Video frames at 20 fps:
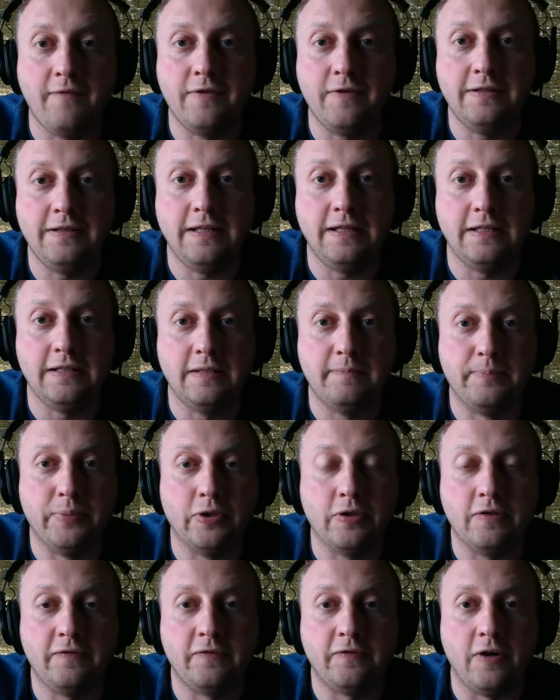everything in the
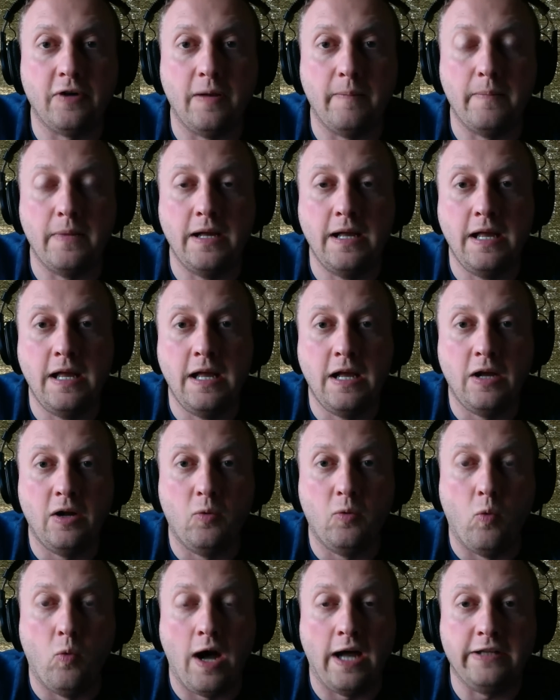book from
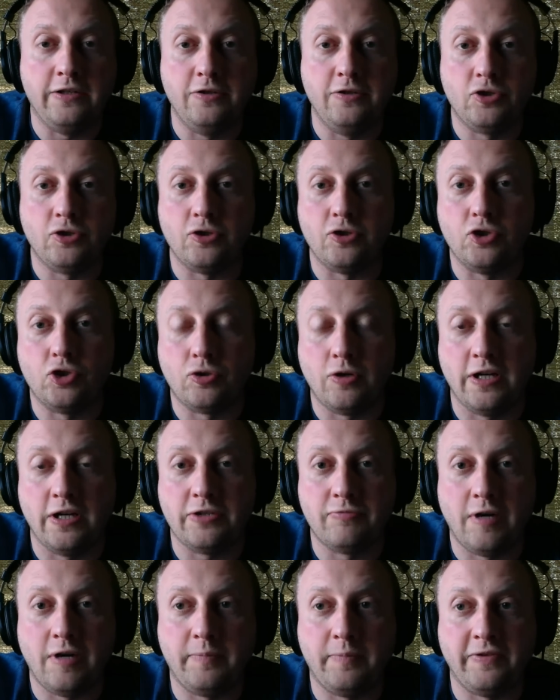why you shouldn't
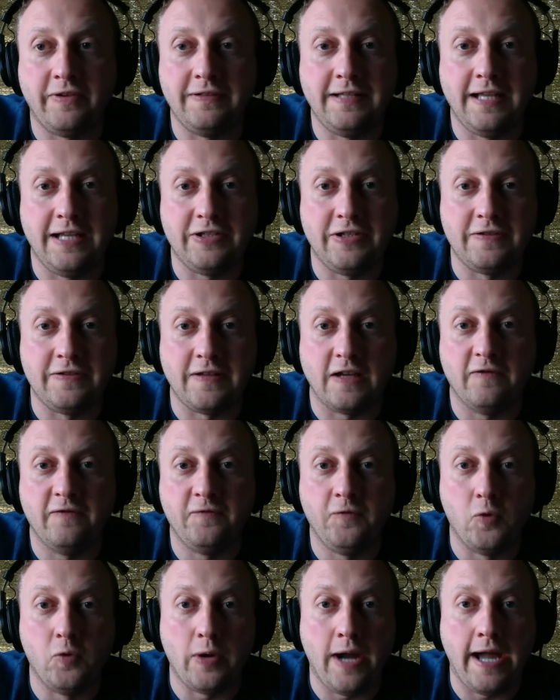trust representations like
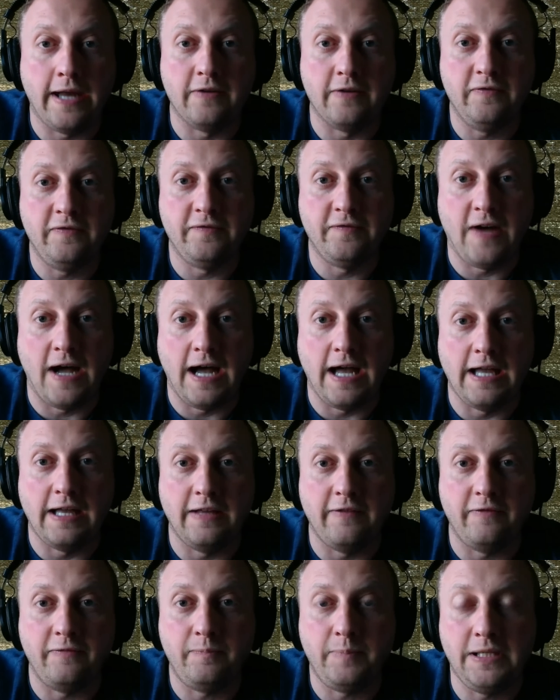4 out of
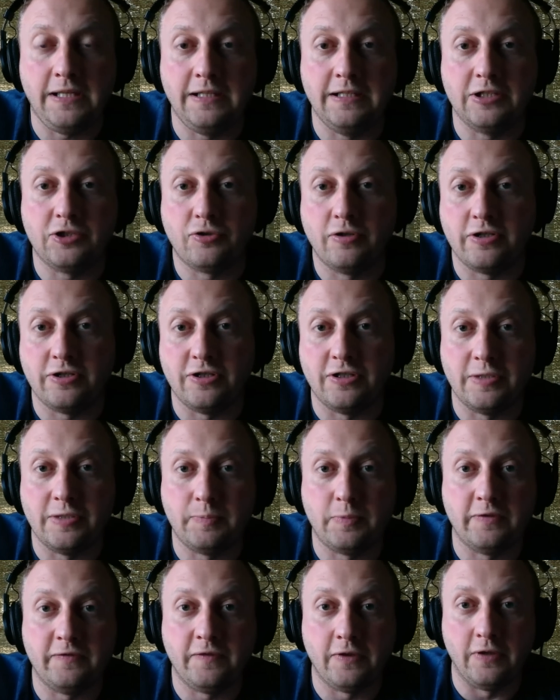5
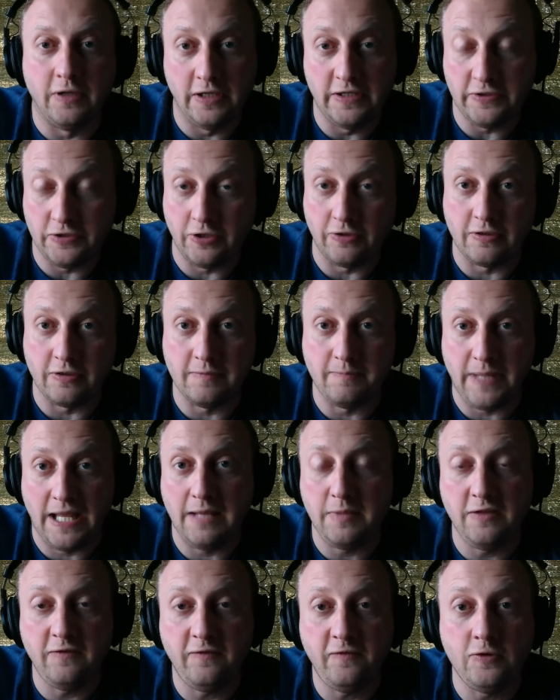pediatricians prefer a certain
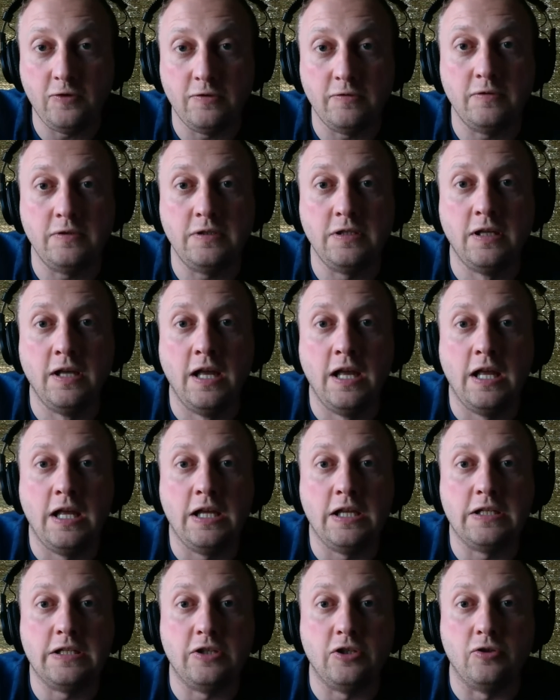baby food
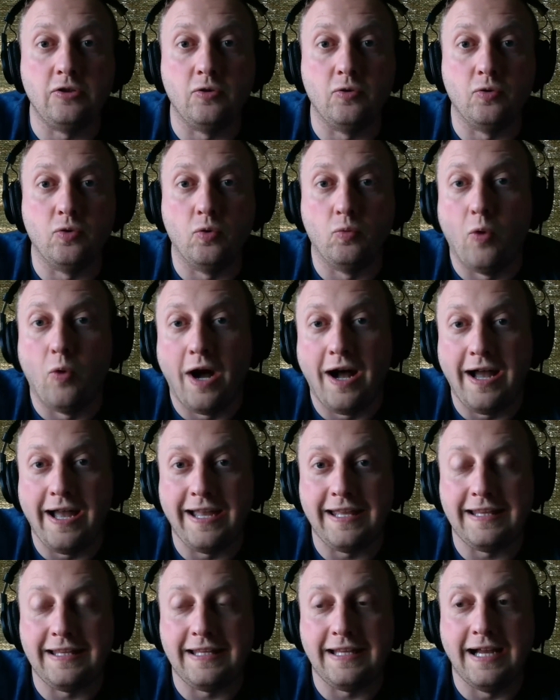to
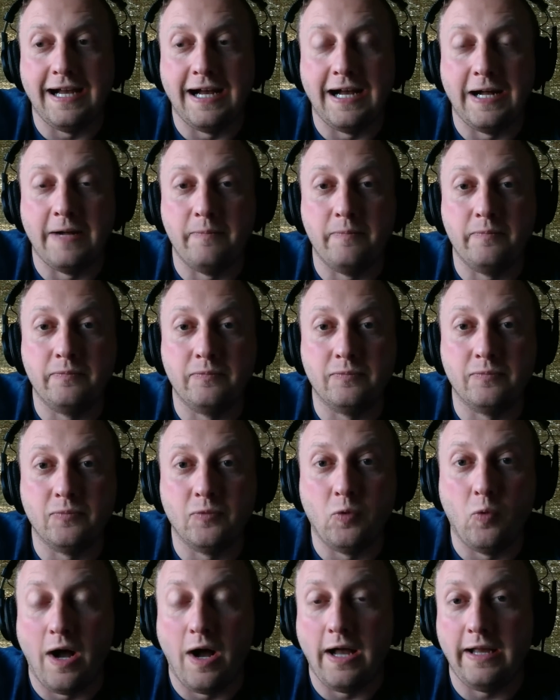why
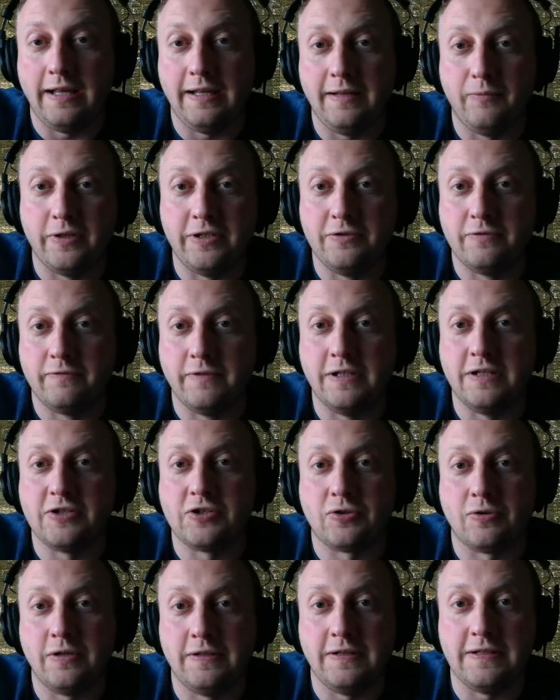when you read a
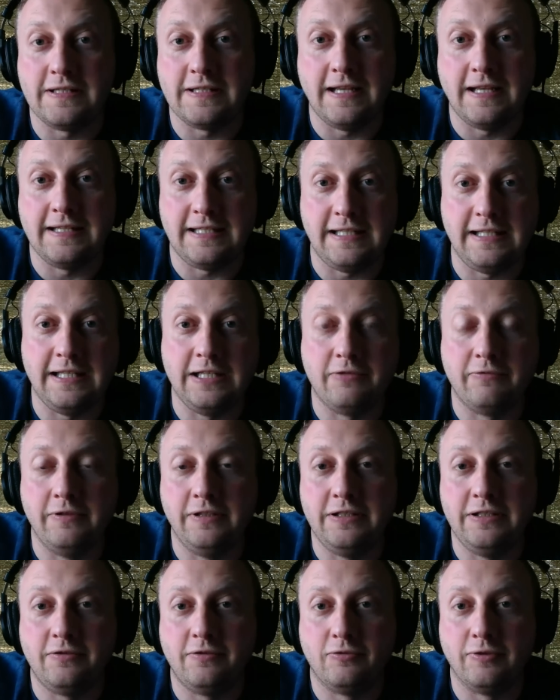story that says eating
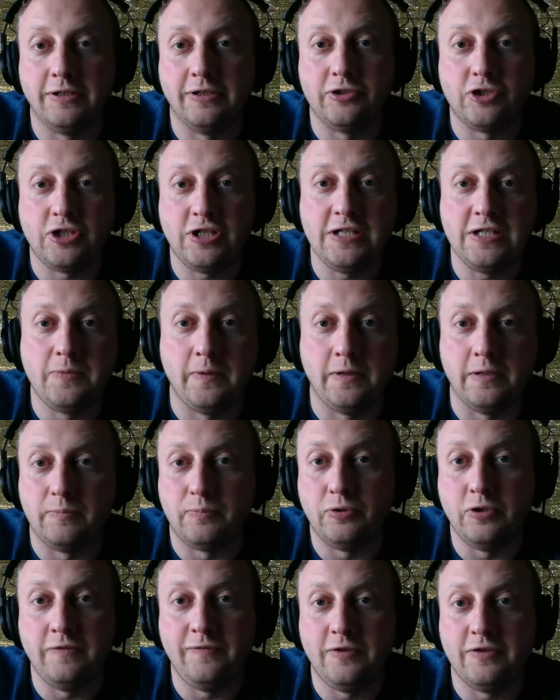grilled cheese will
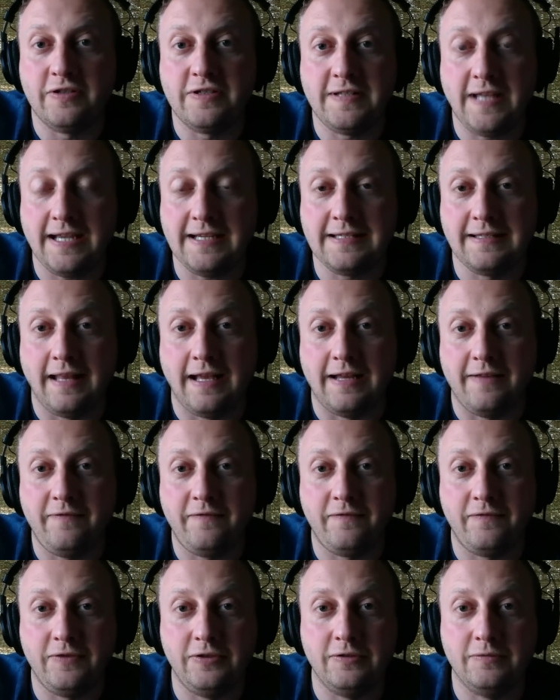improve your sex
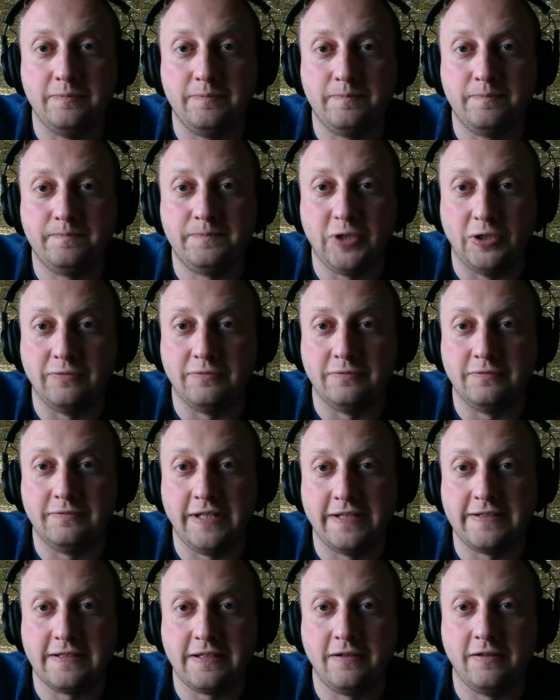life, you don't
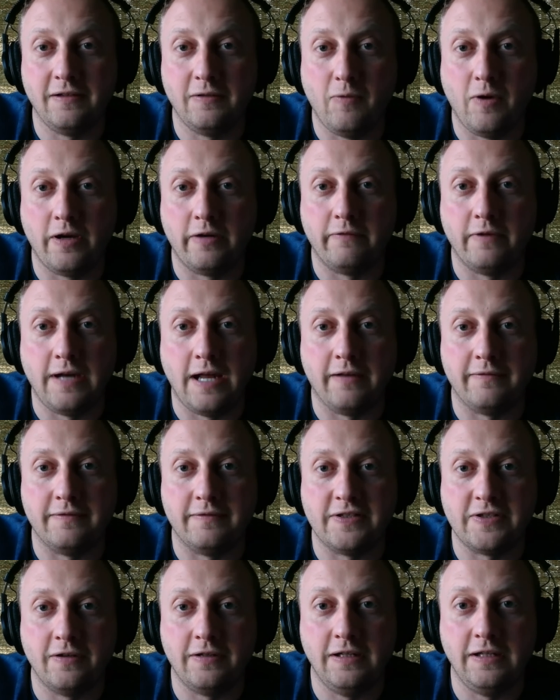necessarily want to run out
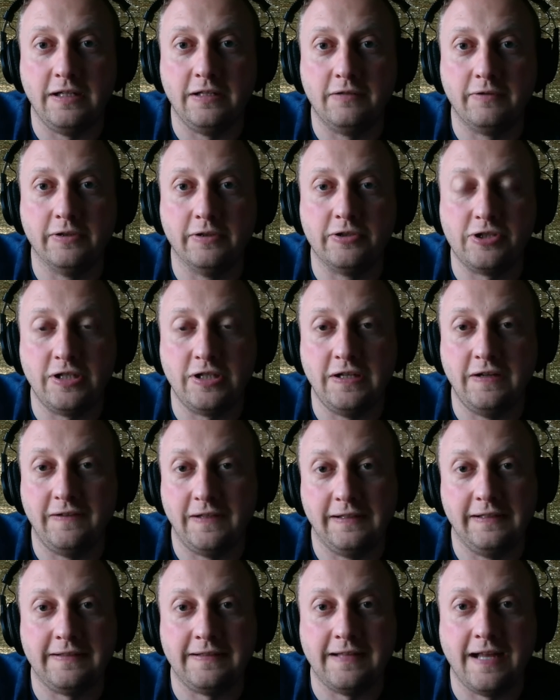and start eating grilled
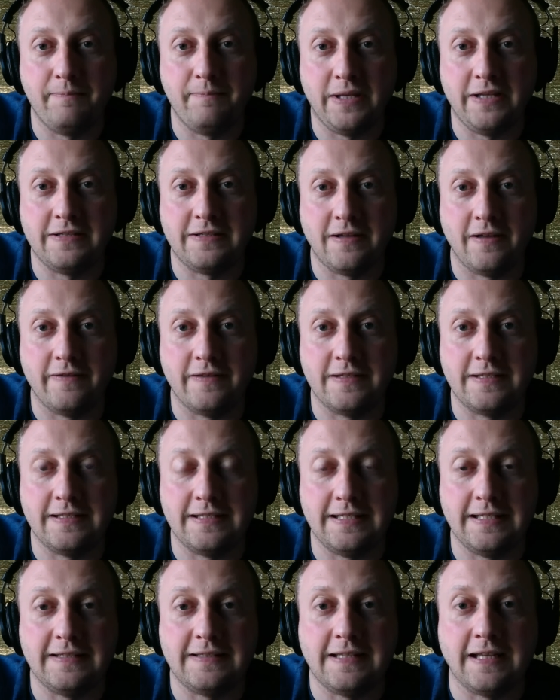cheese, at least not based on the
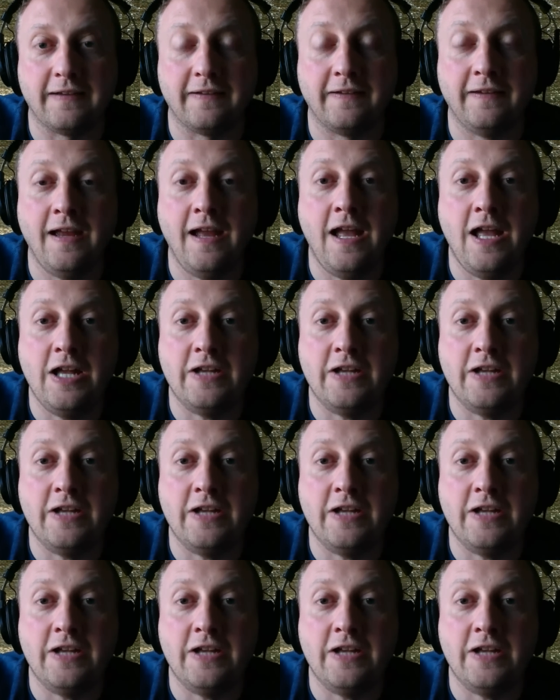statistics.